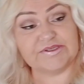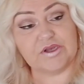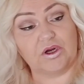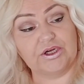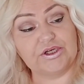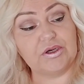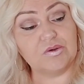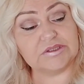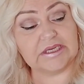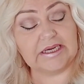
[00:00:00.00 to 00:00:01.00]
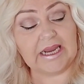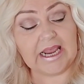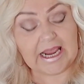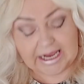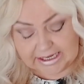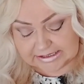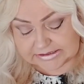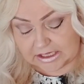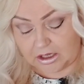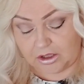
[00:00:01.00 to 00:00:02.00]
started using,
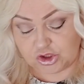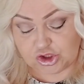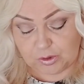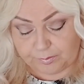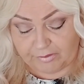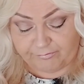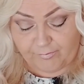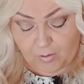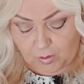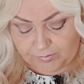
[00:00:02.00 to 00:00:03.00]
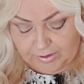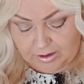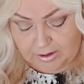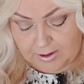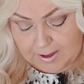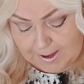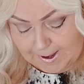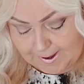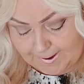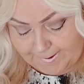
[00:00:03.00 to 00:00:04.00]
is a dupe for
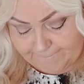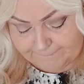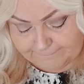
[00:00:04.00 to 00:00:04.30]
the...